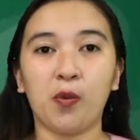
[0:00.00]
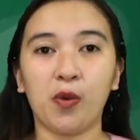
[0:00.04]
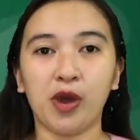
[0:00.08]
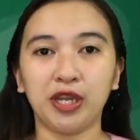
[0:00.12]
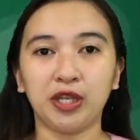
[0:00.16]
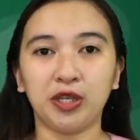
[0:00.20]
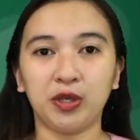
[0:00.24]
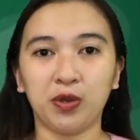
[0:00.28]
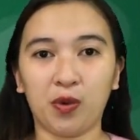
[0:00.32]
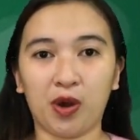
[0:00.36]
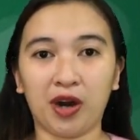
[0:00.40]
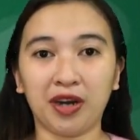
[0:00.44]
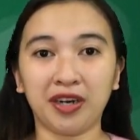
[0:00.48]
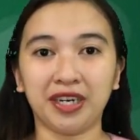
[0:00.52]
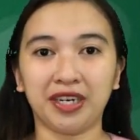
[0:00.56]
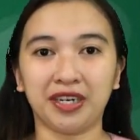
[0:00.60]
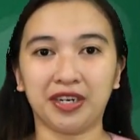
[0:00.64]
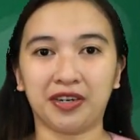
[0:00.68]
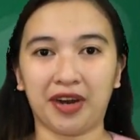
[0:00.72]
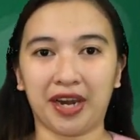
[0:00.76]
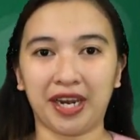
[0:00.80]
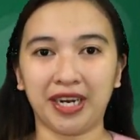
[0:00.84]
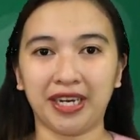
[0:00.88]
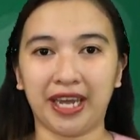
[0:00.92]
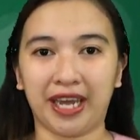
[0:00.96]
When you were
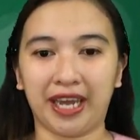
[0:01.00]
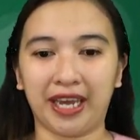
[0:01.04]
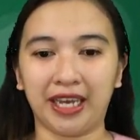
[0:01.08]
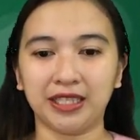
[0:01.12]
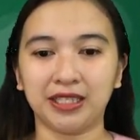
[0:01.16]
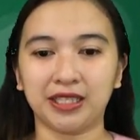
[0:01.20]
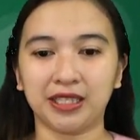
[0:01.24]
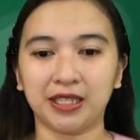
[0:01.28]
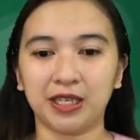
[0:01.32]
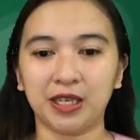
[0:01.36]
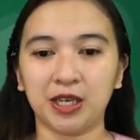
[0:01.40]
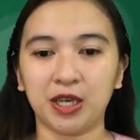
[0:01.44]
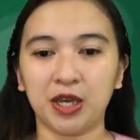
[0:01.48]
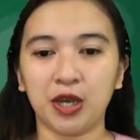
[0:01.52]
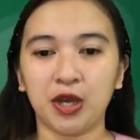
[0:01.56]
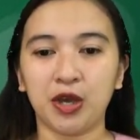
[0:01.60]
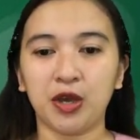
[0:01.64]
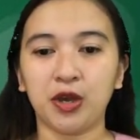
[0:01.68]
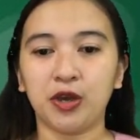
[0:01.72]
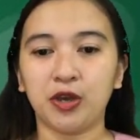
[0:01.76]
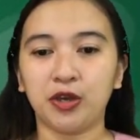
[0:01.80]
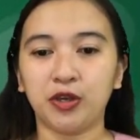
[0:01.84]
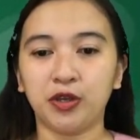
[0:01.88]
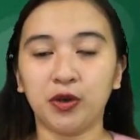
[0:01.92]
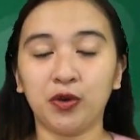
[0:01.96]
in grade
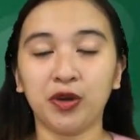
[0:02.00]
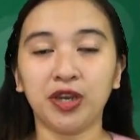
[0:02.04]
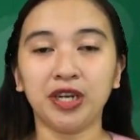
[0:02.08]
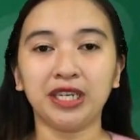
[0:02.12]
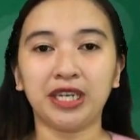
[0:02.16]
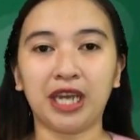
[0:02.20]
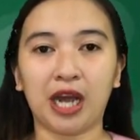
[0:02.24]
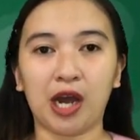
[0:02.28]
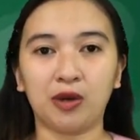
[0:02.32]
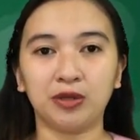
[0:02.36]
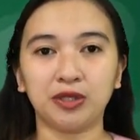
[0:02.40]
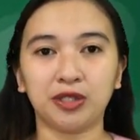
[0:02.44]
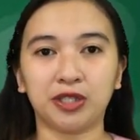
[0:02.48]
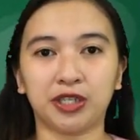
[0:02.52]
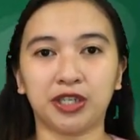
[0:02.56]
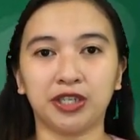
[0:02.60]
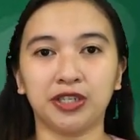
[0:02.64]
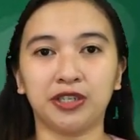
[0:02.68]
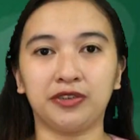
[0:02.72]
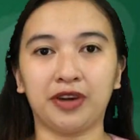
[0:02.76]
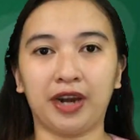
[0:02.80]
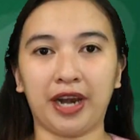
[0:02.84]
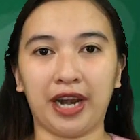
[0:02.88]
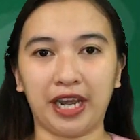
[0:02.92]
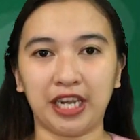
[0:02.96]
8, you
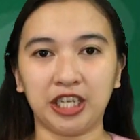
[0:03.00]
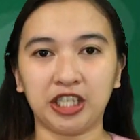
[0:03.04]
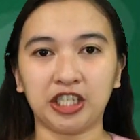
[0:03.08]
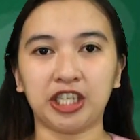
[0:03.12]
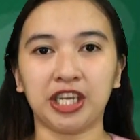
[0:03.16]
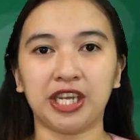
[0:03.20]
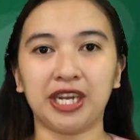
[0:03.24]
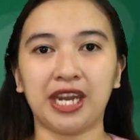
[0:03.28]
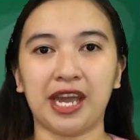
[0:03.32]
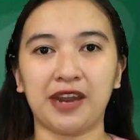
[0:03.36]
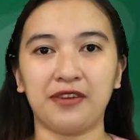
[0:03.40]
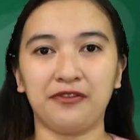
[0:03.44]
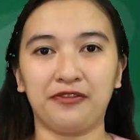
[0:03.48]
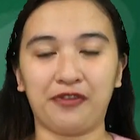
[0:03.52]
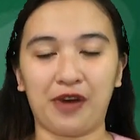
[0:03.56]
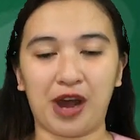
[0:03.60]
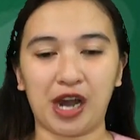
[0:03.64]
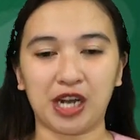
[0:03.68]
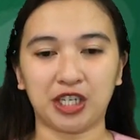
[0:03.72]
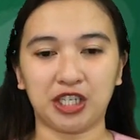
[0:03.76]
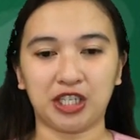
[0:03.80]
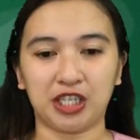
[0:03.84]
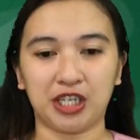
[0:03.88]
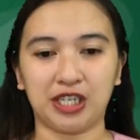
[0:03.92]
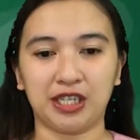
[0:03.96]
encountered relation and
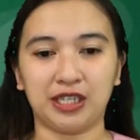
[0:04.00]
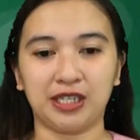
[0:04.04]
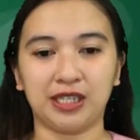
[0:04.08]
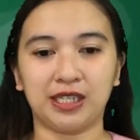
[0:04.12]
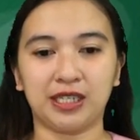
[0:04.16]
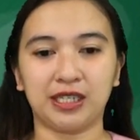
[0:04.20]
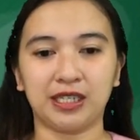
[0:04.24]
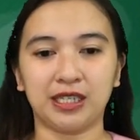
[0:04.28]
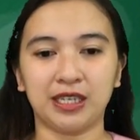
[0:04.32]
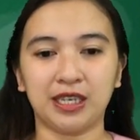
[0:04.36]
functions.